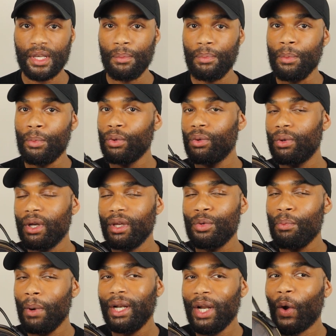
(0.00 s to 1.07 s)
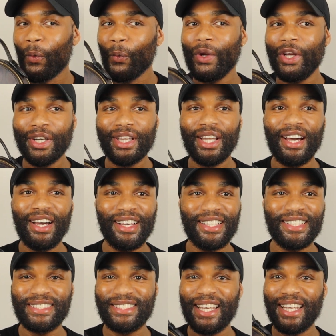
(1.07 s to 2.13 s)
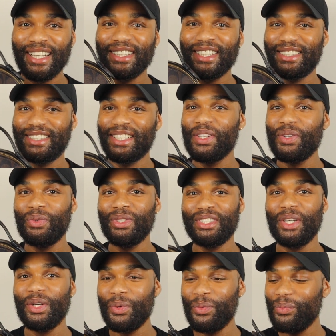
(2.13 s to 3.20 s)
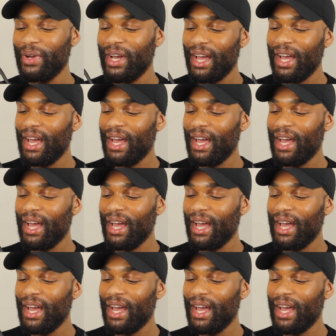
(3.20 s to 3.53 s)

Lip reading: And people, you might not realize that it looks good with denim,